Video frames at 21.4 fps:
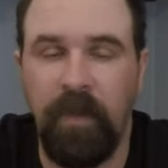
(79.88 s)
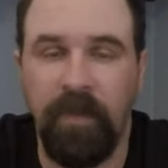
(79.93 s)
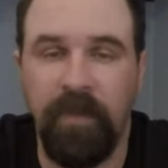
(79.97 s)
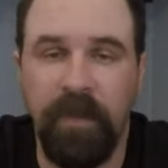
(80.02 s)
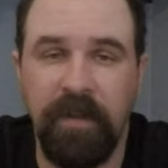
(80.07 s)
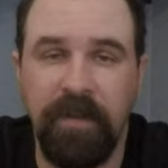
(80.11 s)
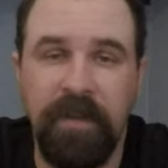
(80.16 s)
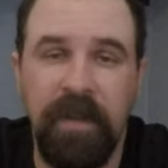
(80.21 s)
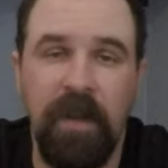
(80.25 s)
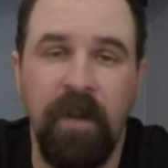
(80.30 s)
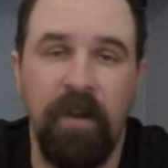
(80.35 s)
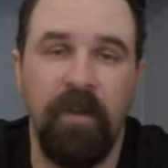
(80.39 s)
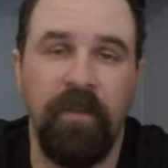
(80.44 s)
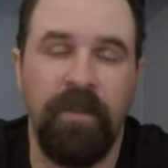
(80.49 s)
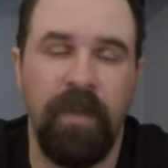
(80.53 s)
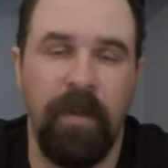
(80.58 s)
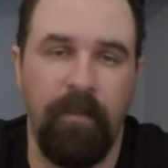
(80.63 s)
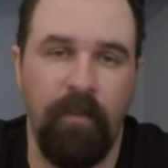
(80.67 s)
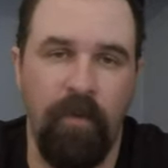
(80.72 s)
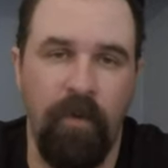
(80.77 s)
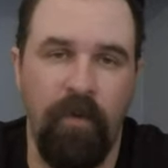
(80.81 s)
the deer
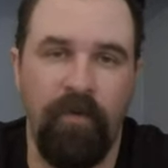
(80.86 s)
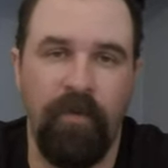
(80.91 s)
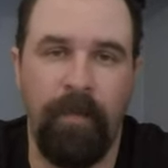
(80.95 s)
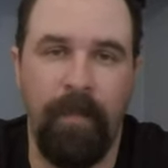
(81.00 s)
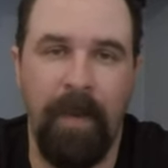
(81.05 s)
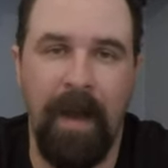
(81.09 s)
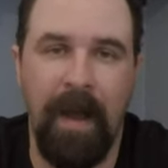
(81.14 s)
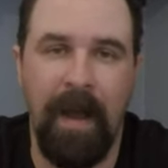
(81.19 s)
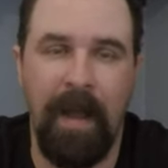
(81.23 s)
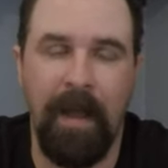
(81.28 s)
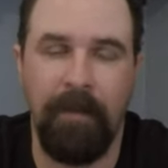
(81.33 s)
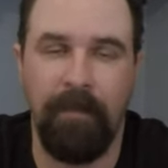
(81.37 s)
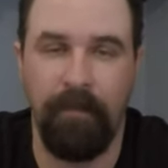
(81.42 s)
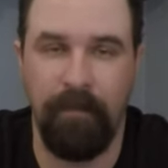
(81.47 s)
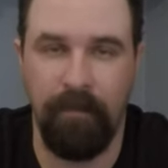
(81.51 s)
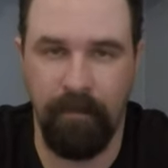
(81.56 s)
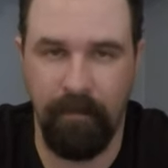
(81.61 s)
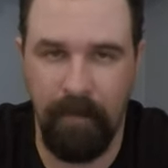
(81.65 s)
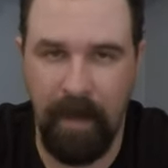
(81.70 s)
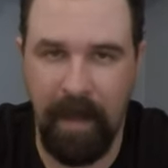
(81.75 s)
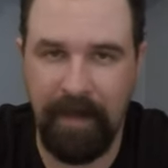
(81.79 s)
that moved by
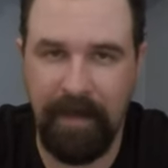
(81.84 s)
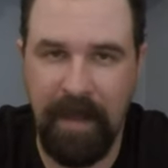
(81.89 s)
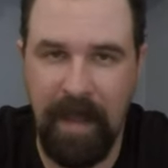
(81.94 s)
my